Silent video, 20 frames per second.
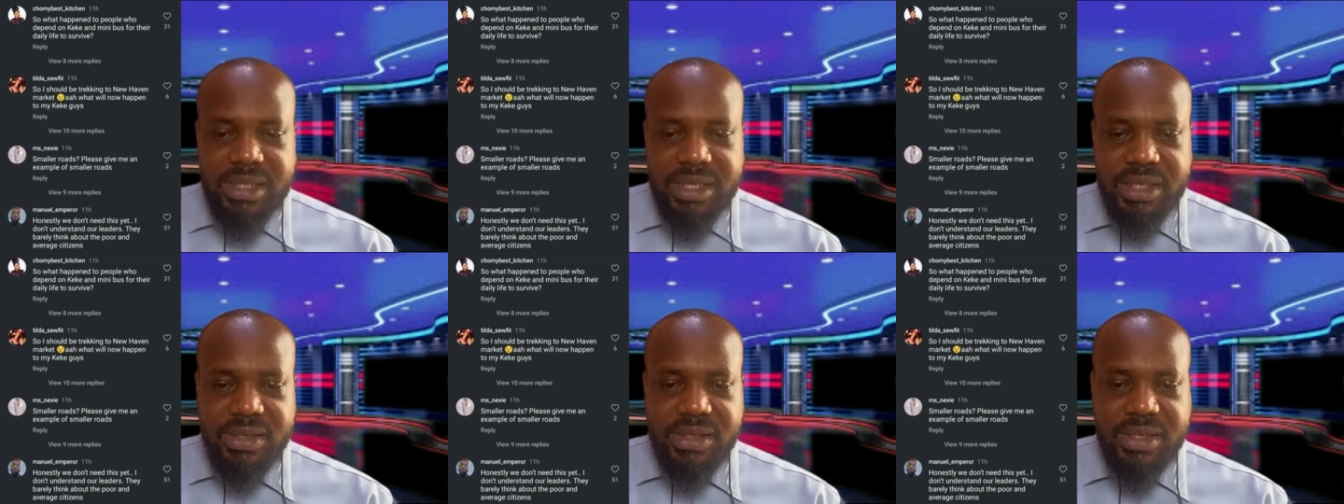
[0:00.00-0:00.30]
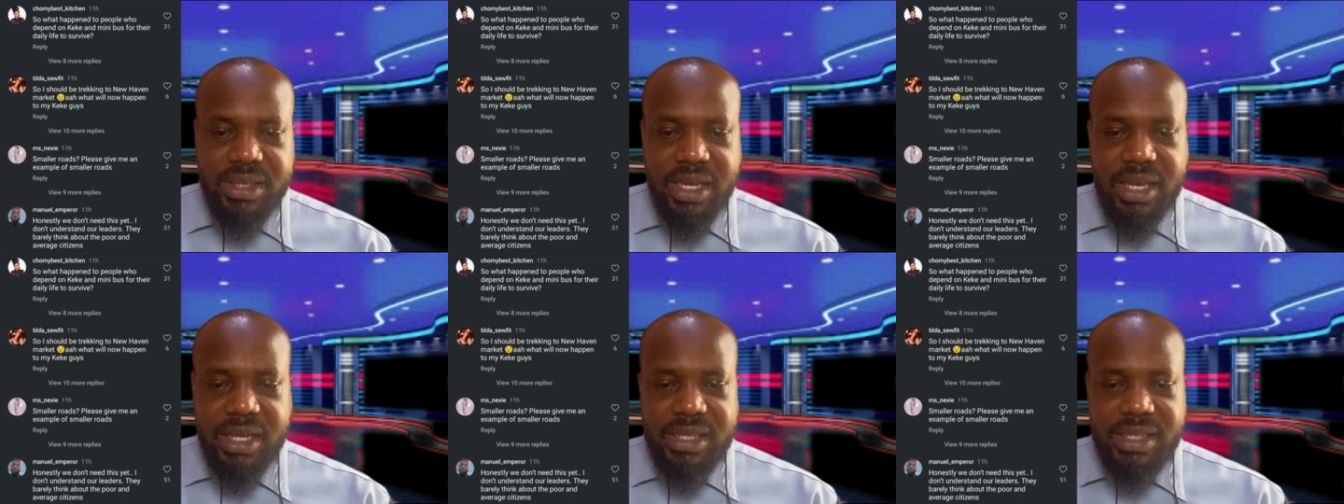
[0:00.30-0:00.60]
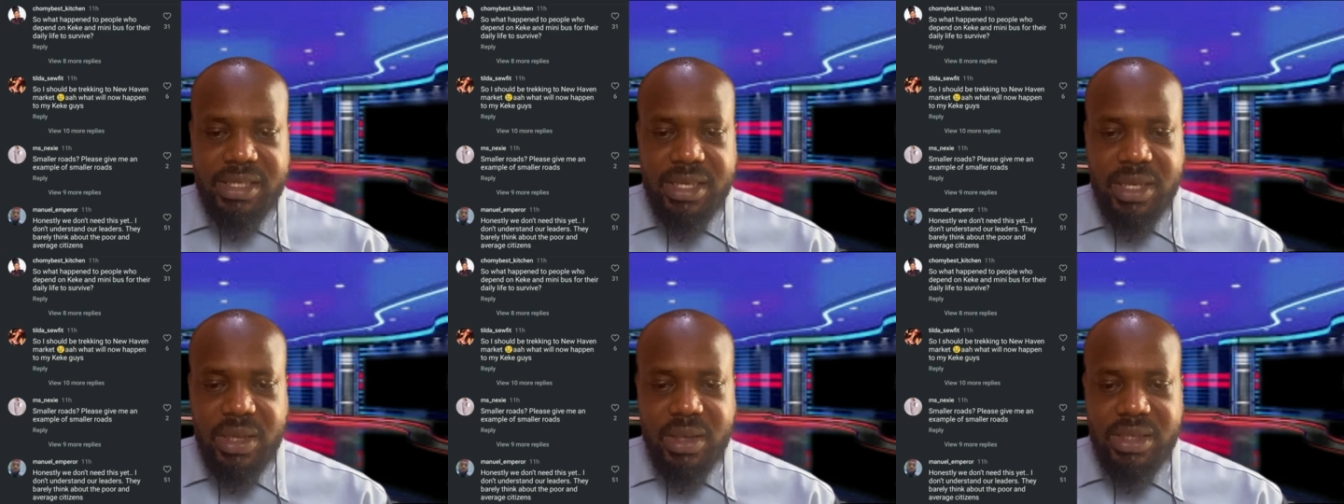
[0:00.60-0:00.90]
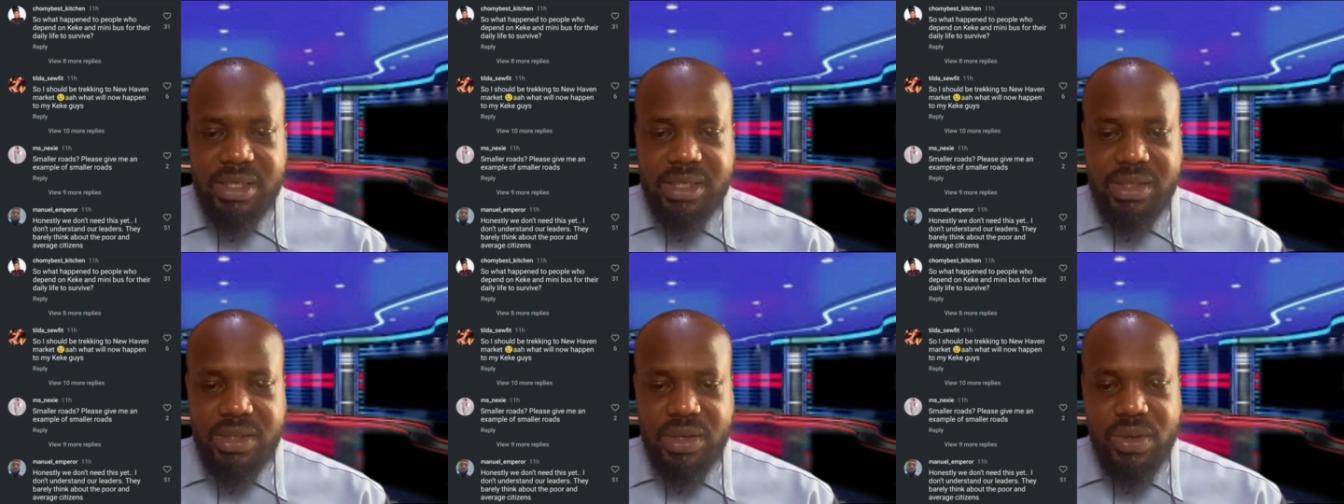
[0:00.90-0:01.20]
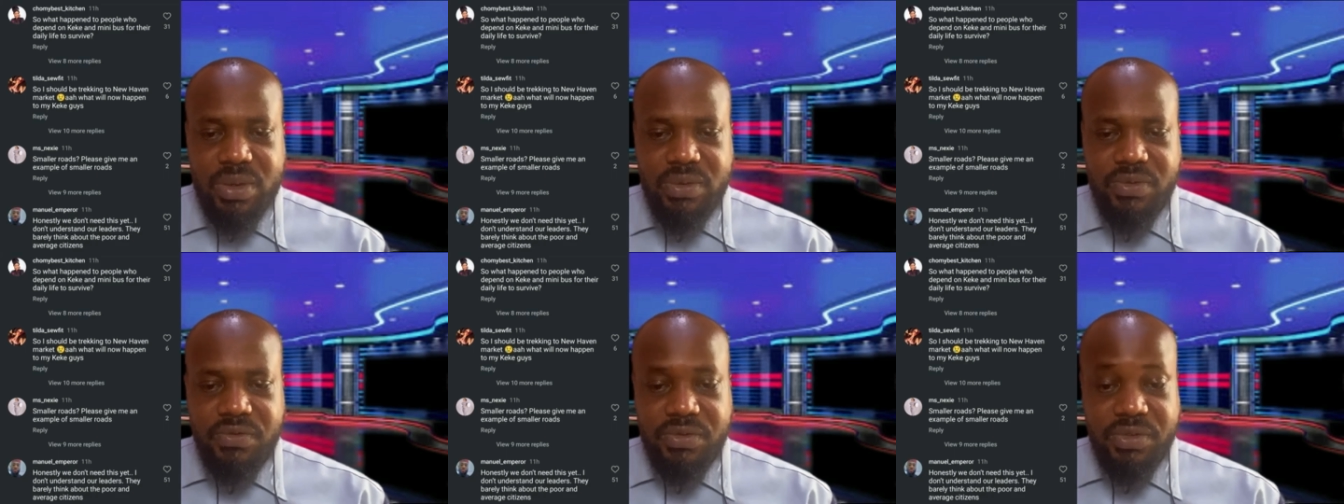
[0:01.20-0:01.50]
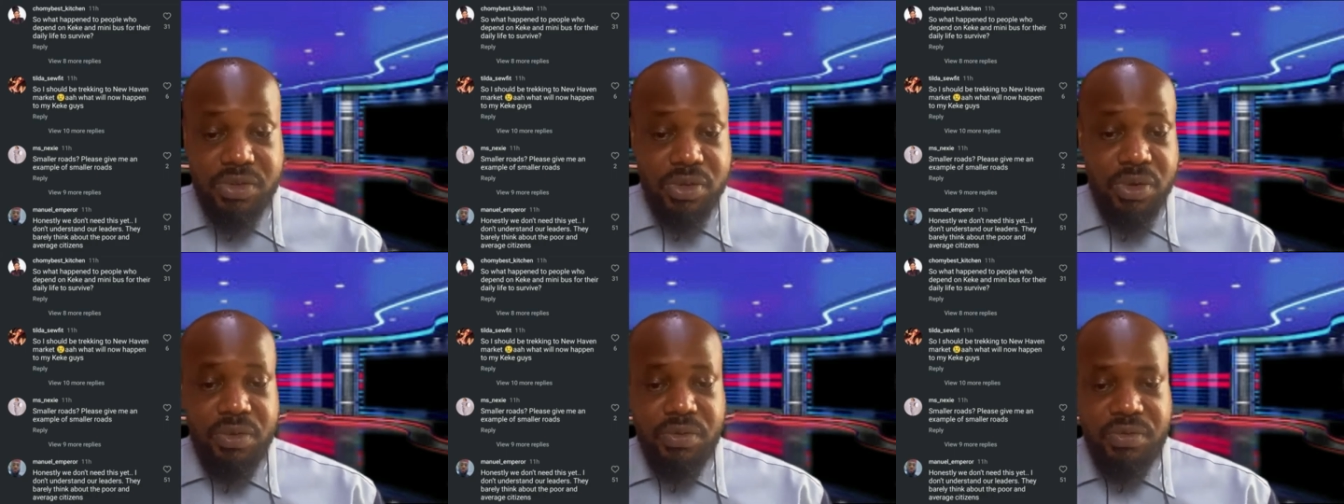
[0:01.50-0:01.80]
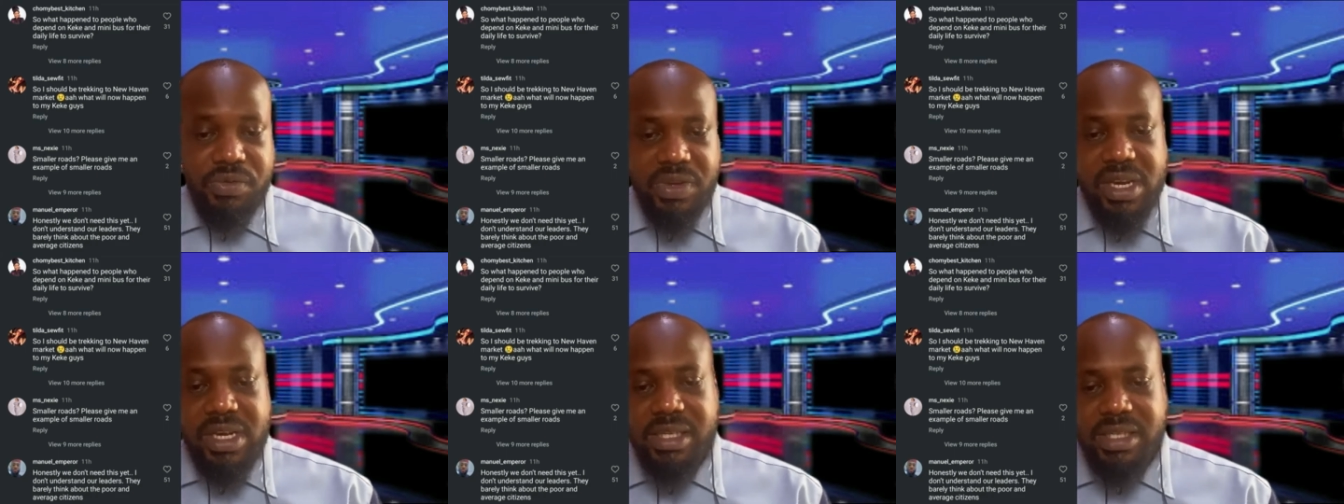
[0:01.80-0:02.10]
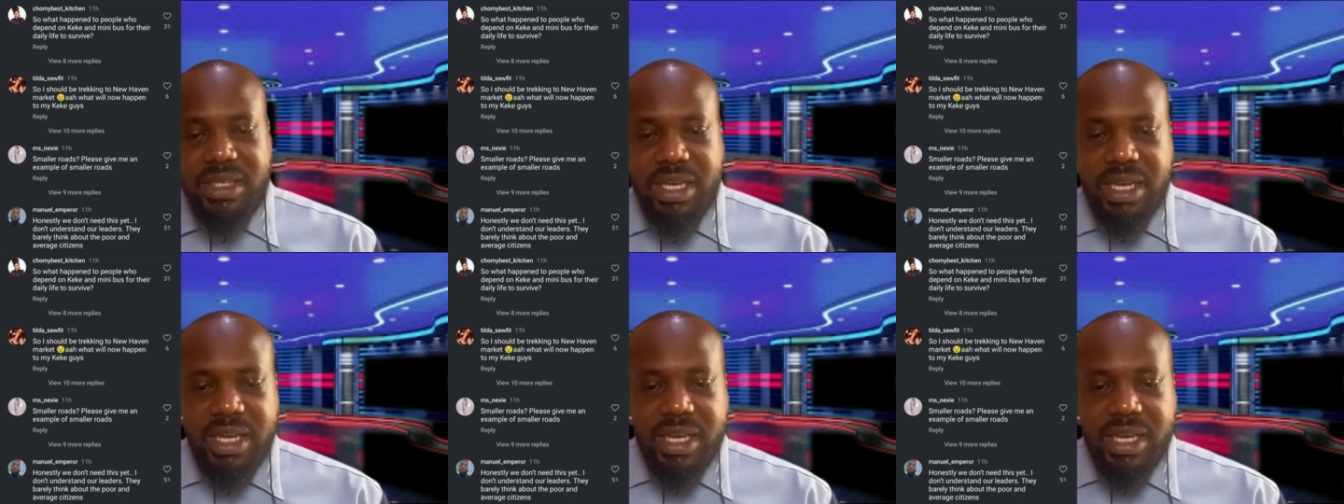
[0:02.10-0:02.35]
Tilda Sophie